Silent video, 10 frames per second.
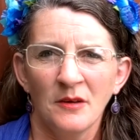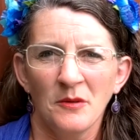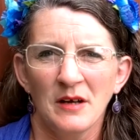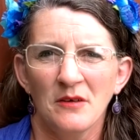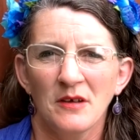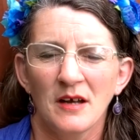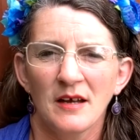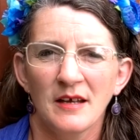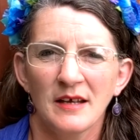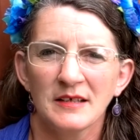Well,
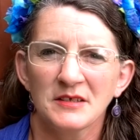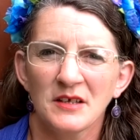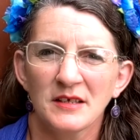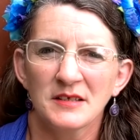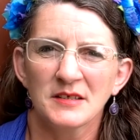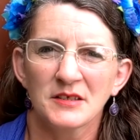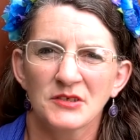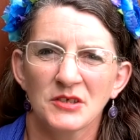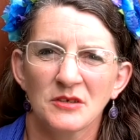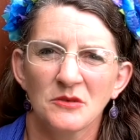it's nice
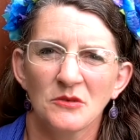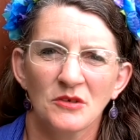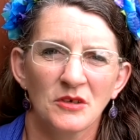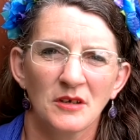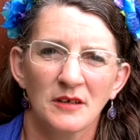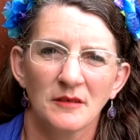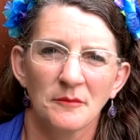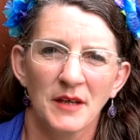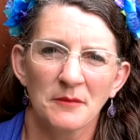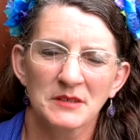to
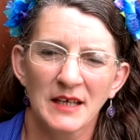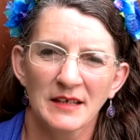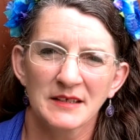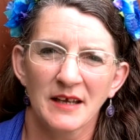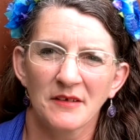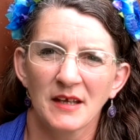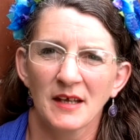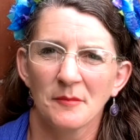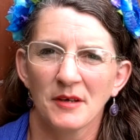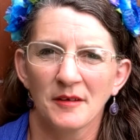be able to get down
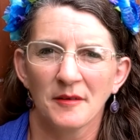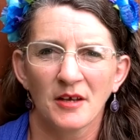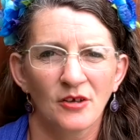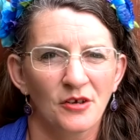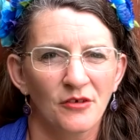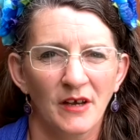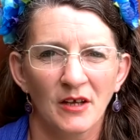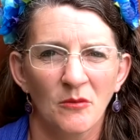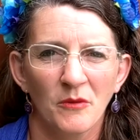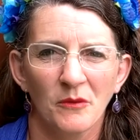here, but I got to
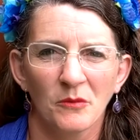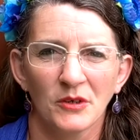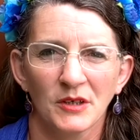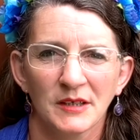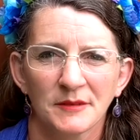crack on with the work.